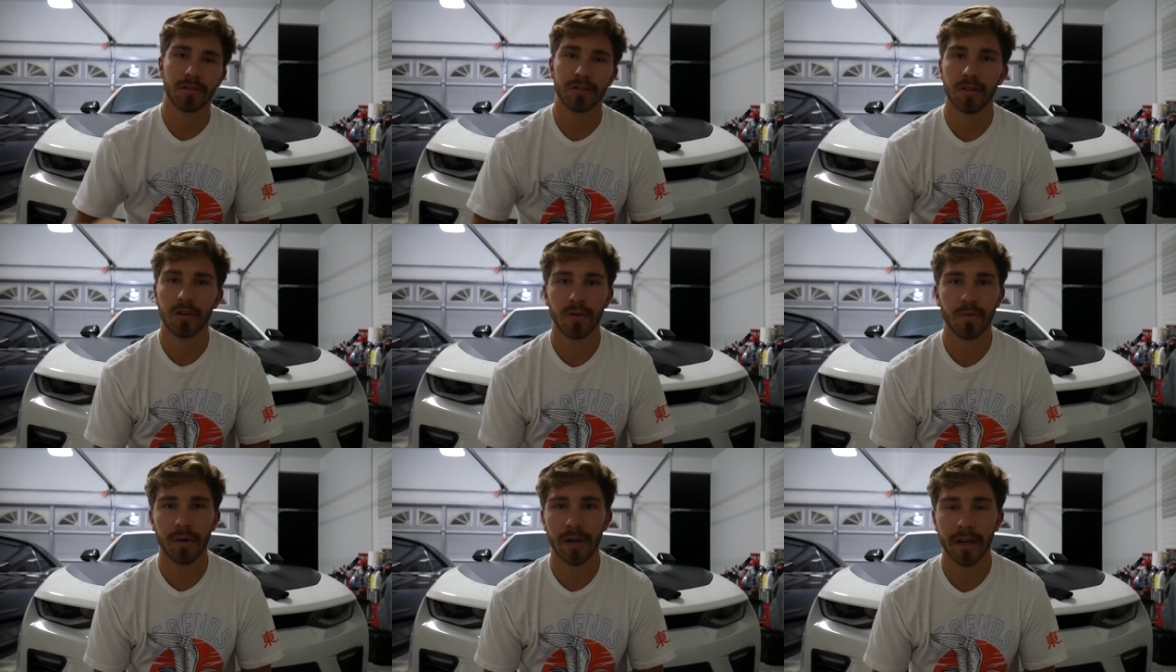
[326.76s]

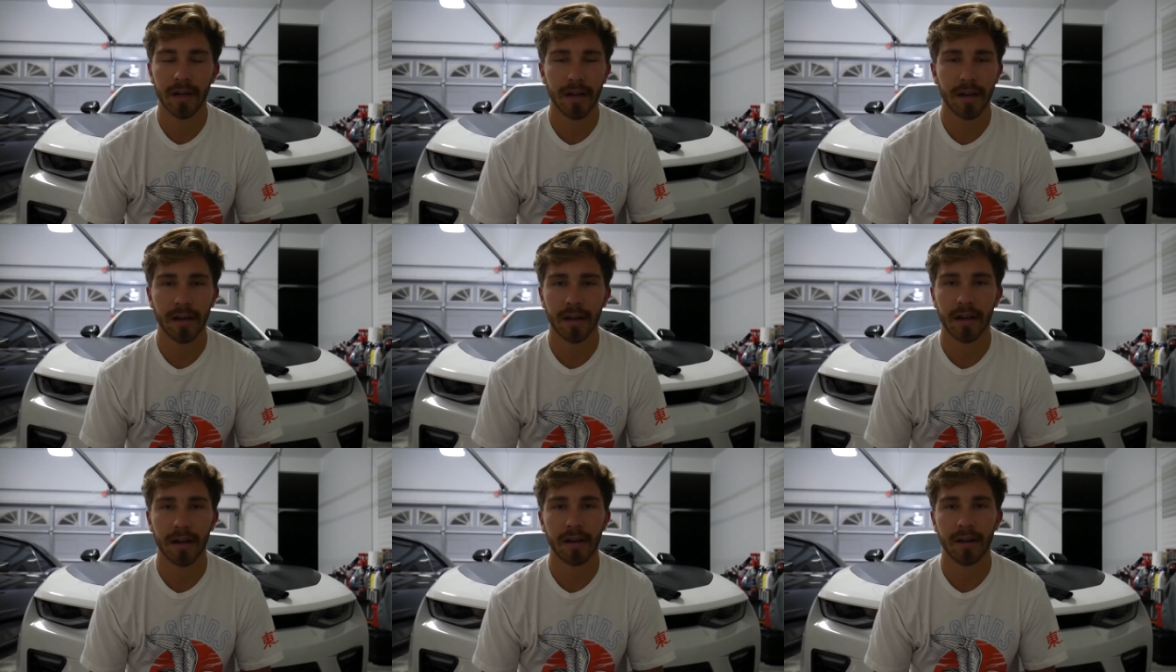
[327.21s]
no way in
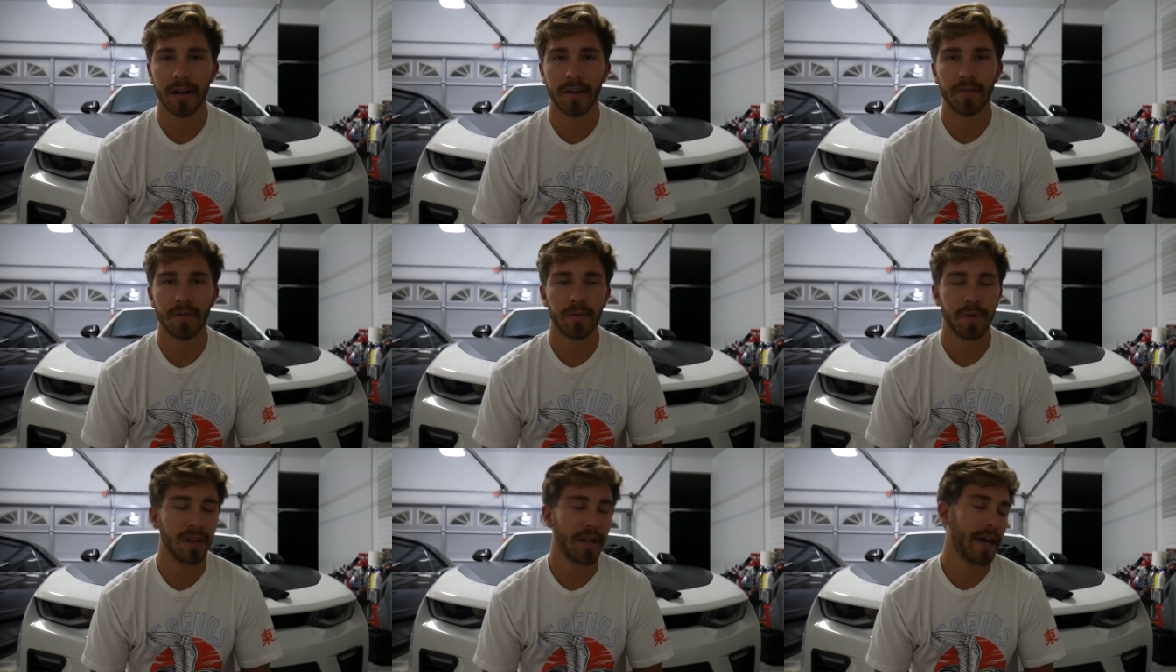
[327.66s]
heck I could
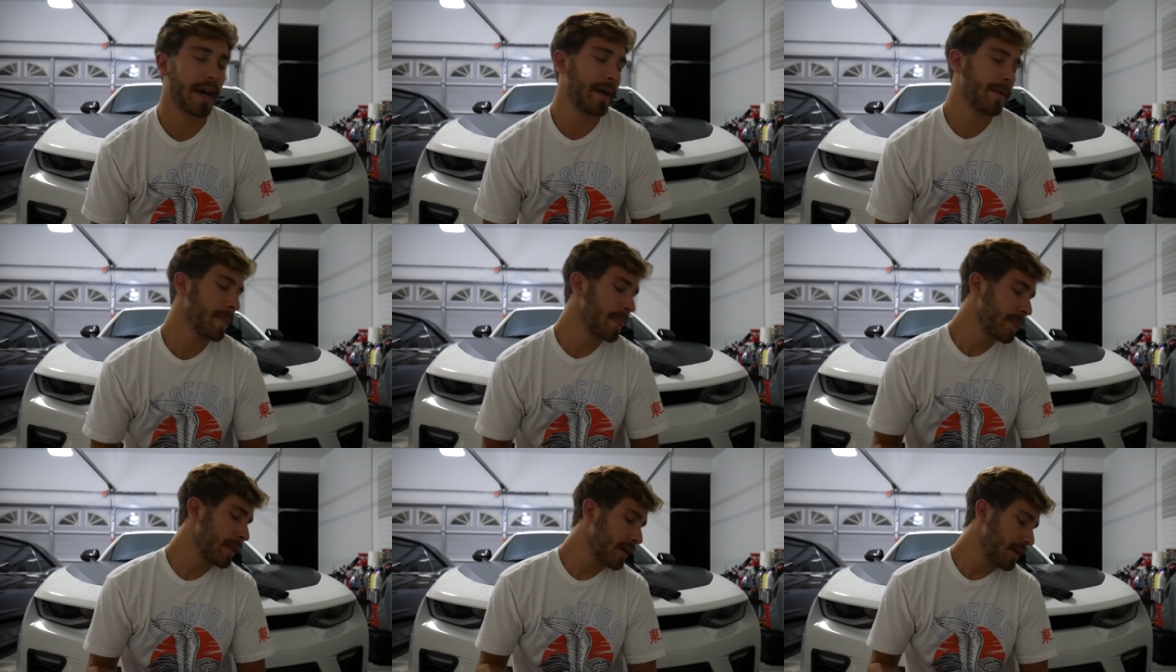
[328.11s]
ever win
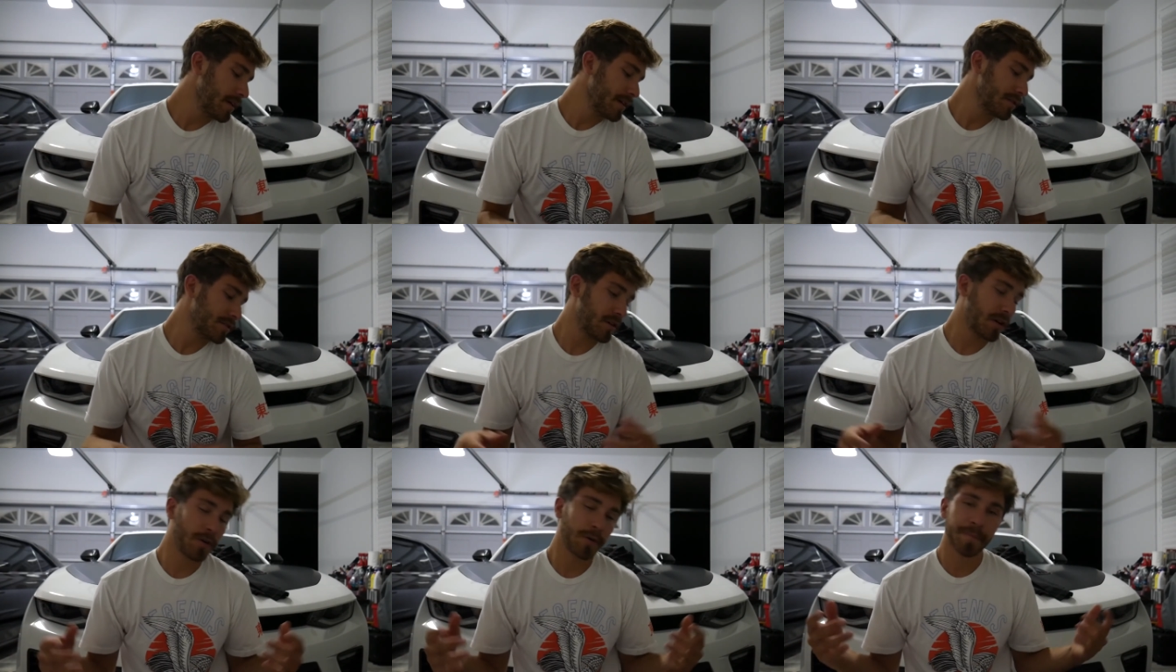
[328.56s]
that.
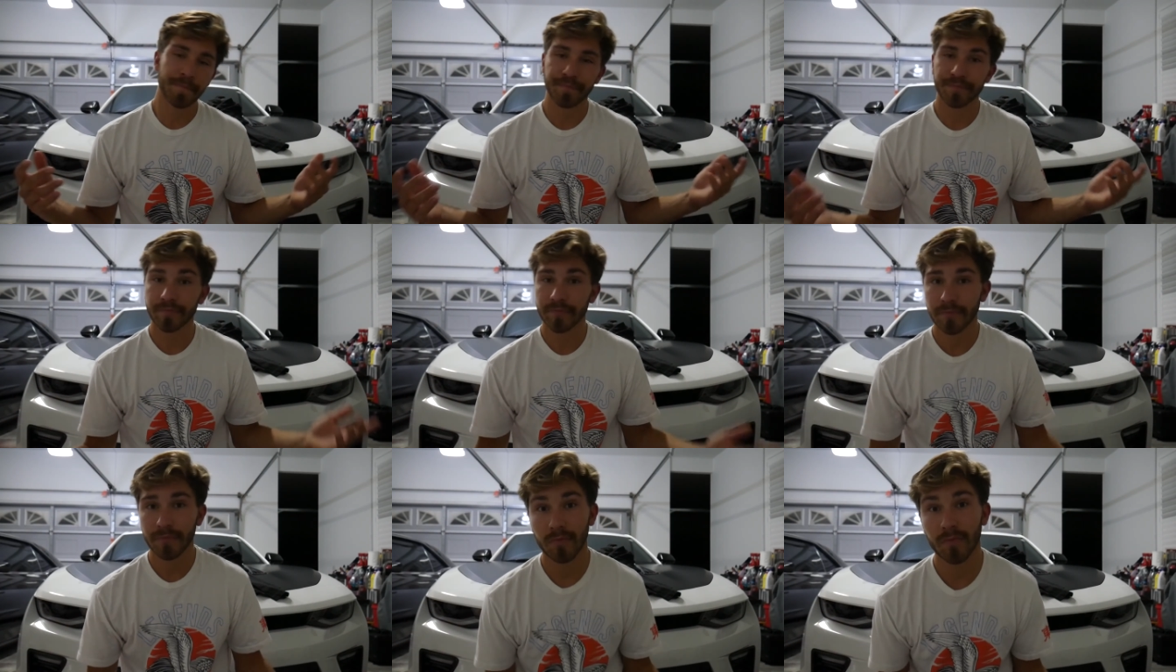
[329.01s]
So
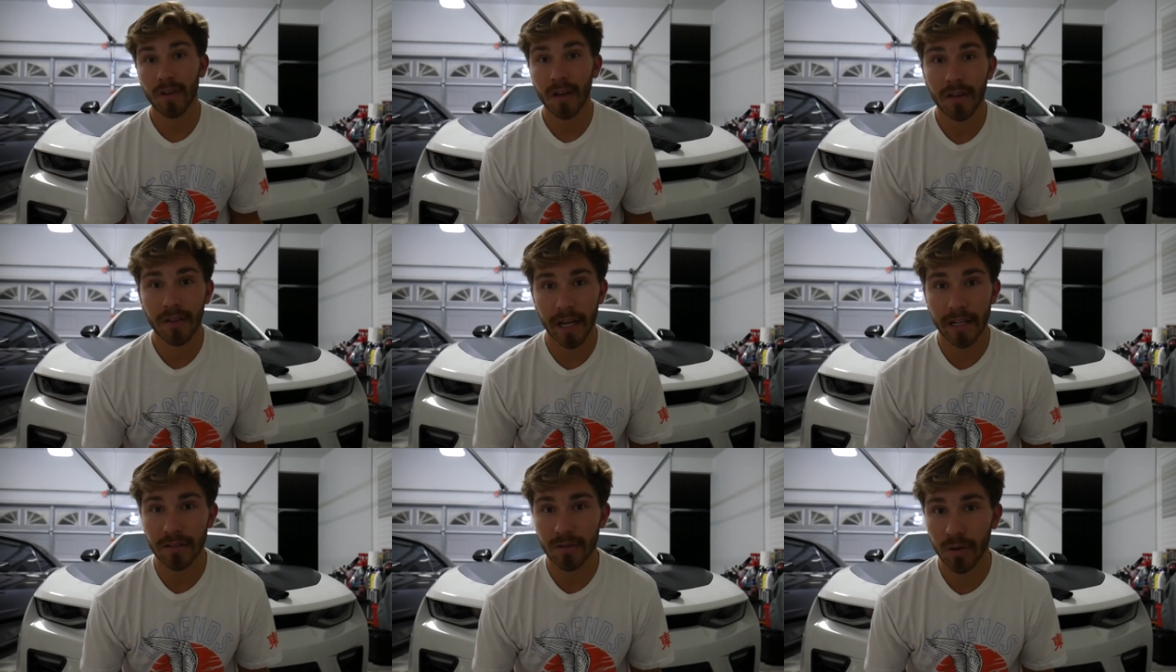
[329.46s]

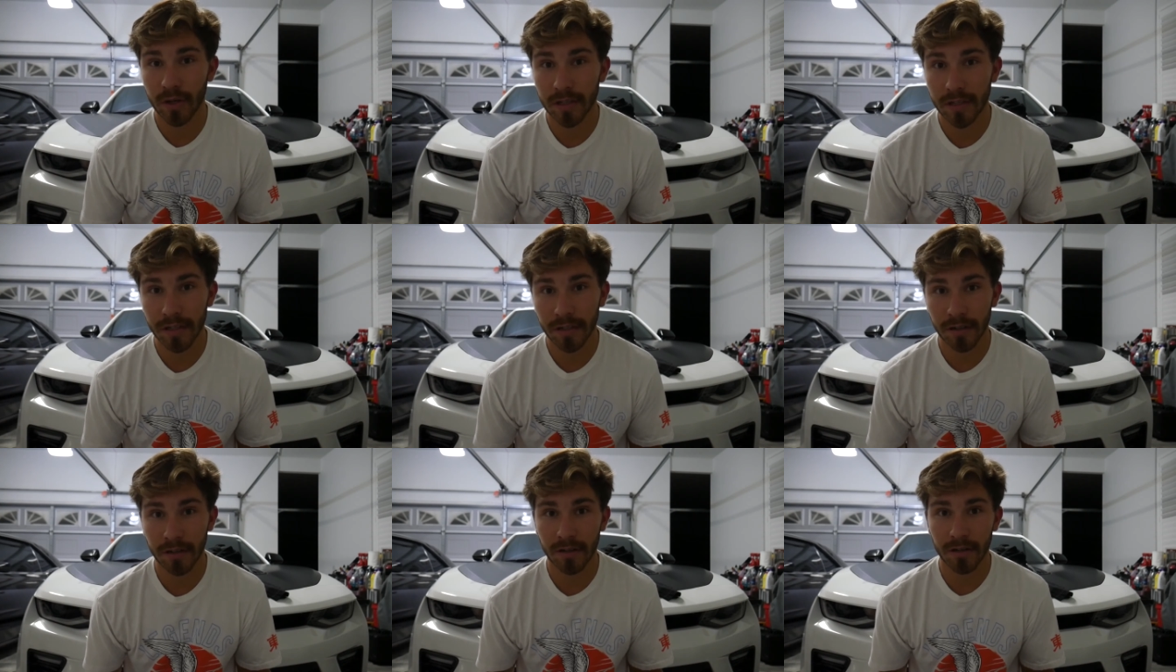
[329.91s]
that's going
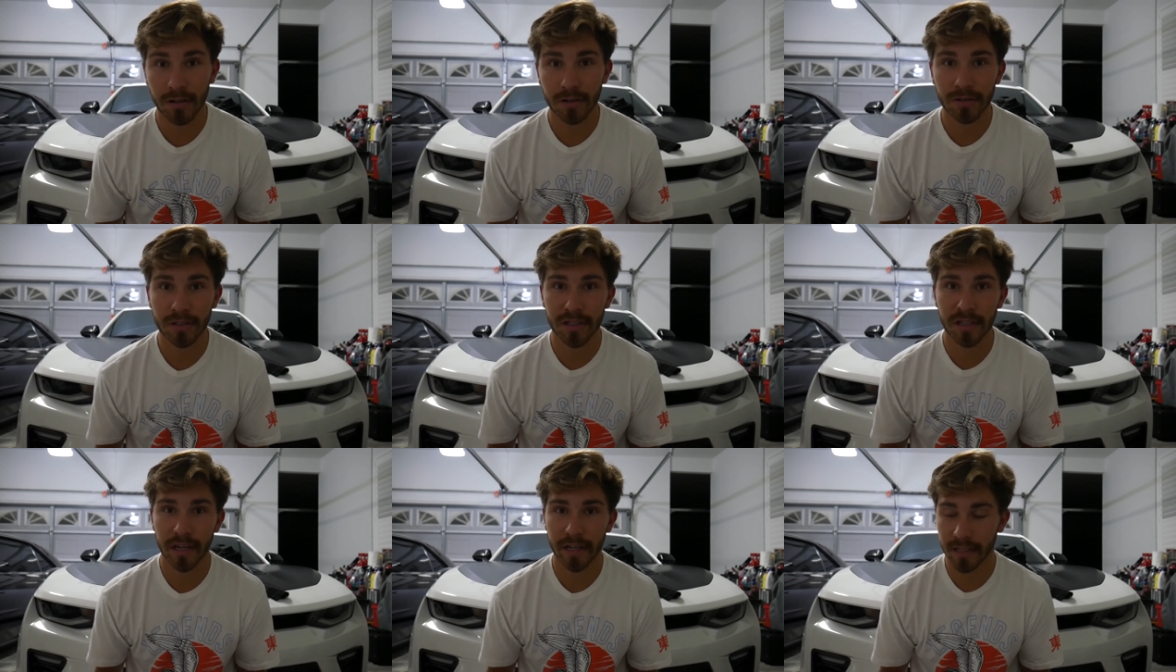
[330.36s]
to
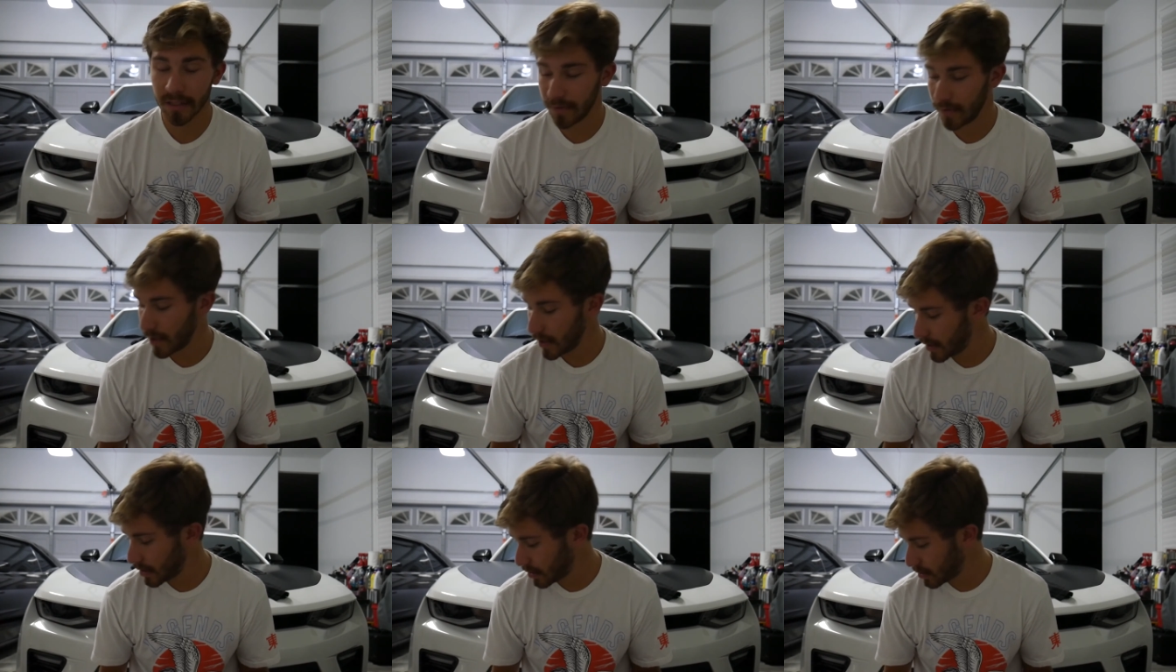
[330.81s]
conclude today's
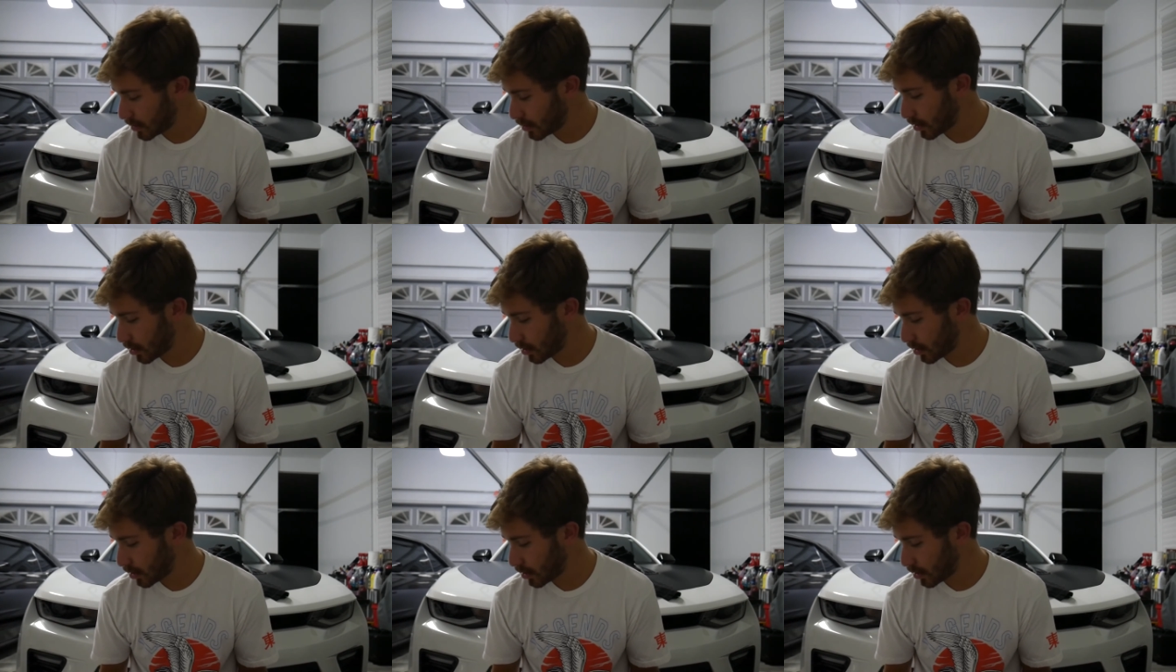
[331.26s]
video.